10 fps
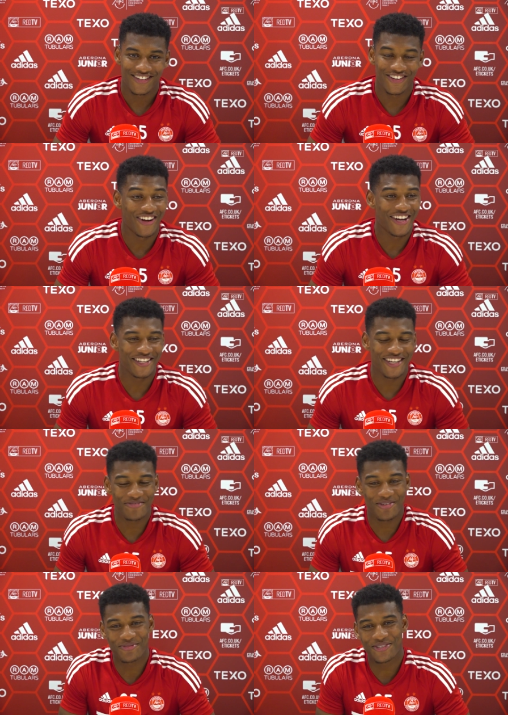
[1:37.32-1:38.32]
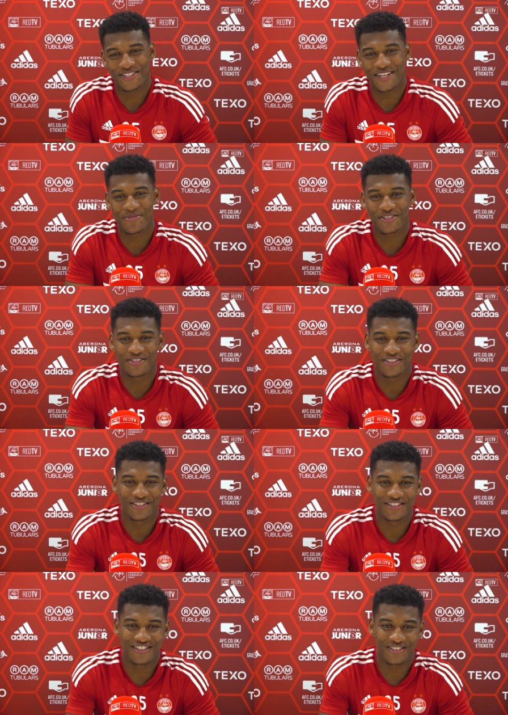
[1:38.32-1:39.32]
No, it's my first time in
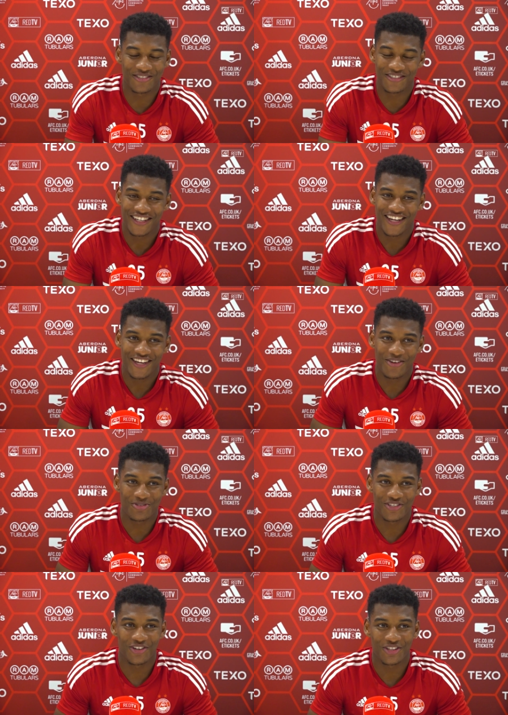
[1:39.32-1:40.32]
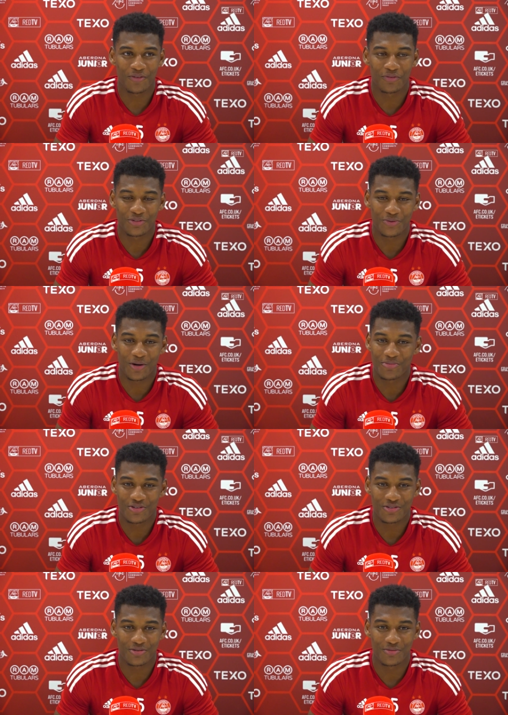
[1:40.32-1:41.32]
Scotland, so it was a lot different to what I'm
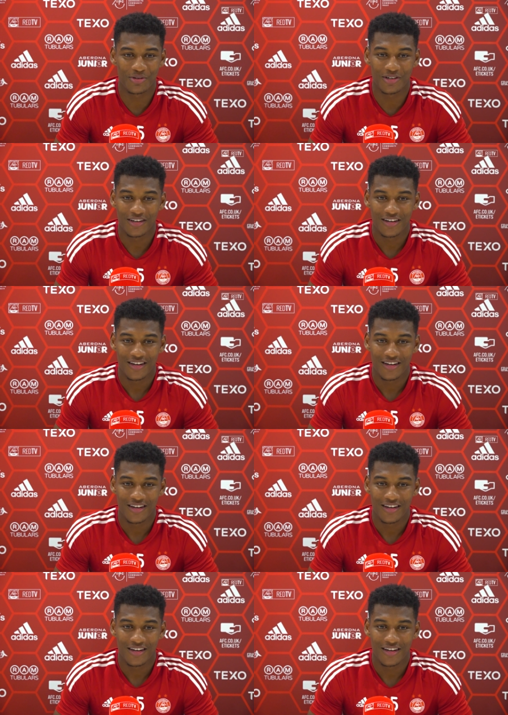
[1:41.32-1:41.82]
used to, but